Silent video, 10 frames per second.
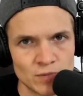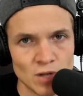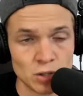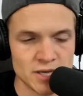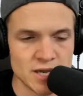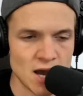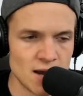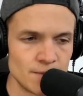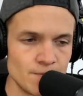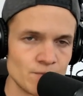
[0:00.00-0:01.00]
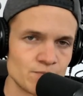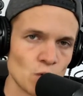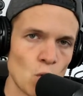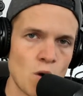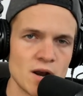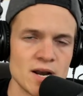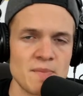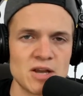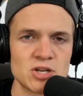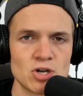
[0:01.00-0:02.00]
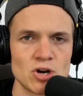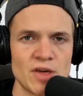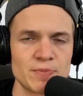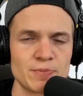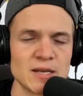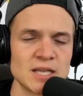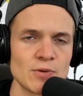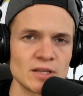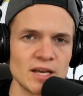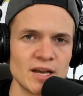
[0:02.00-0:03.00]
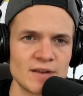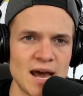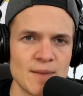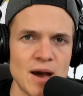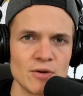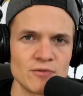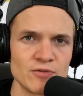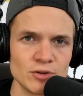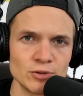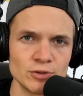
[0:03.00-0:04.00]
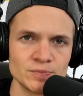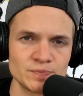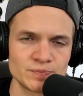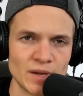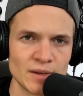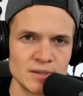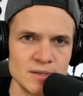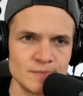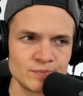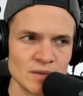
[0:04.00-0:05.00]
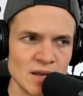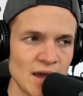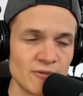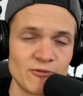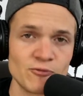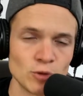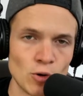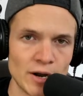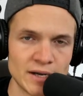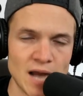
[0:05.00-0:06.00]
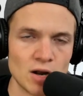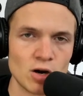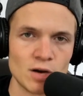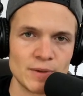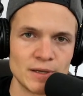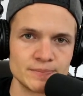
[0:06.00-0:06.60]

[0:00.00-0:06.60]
Aaliyah Wanted to make sure that the place that we lived had a mountain view and flooring, not carpet.